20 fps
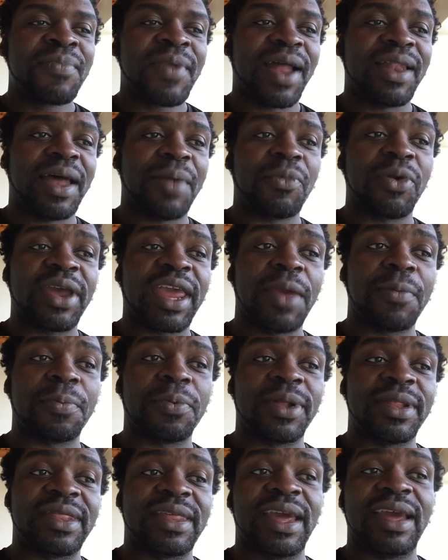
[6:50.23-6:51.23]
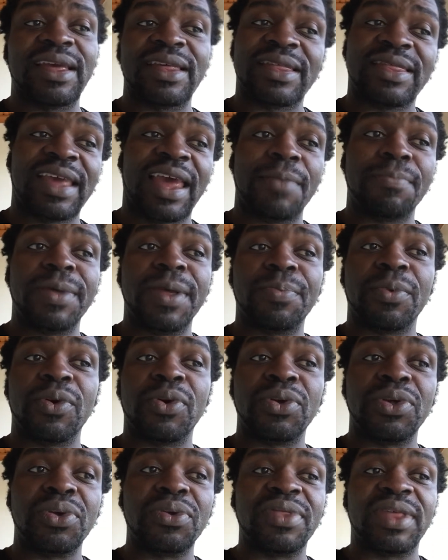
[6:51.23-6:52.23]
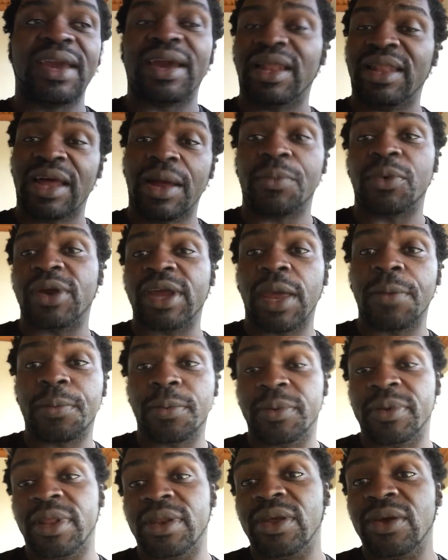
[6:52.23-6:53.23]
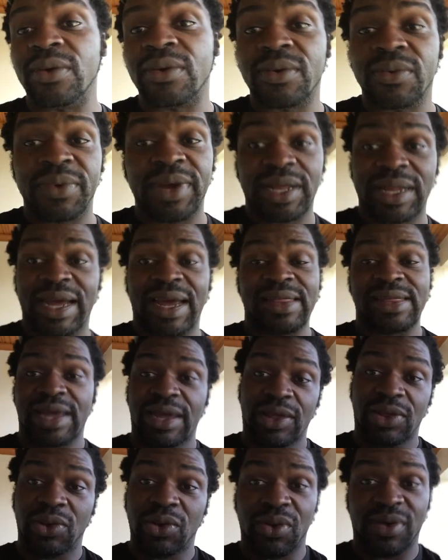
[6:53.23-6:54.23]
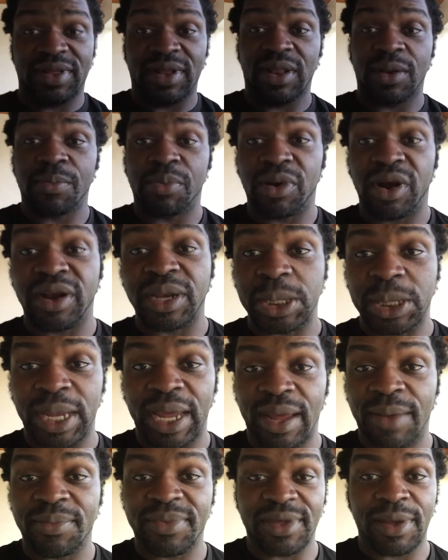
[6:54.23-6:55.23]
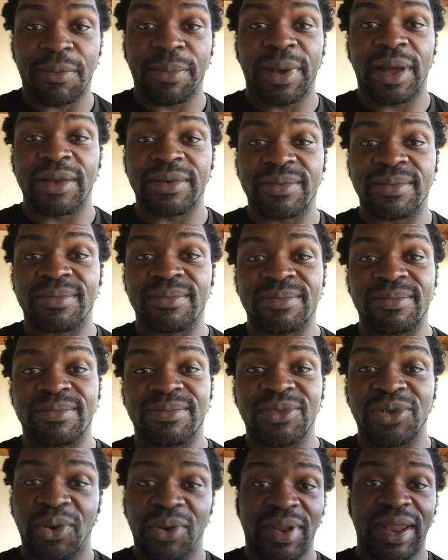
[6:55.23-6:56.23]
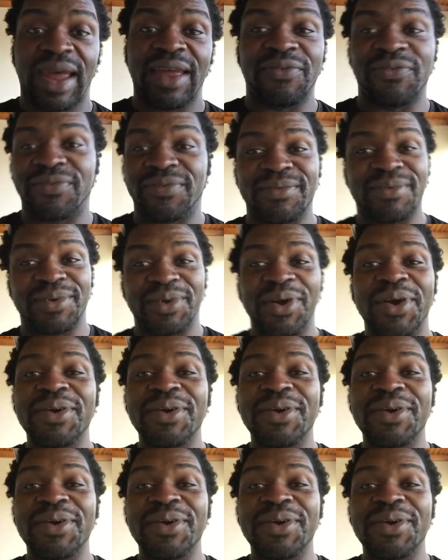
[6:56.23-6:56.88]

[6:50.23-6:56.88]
a lot more capable of things than people who you think are a lot more capable than you. Realize, like, you're the LeBron James about your life.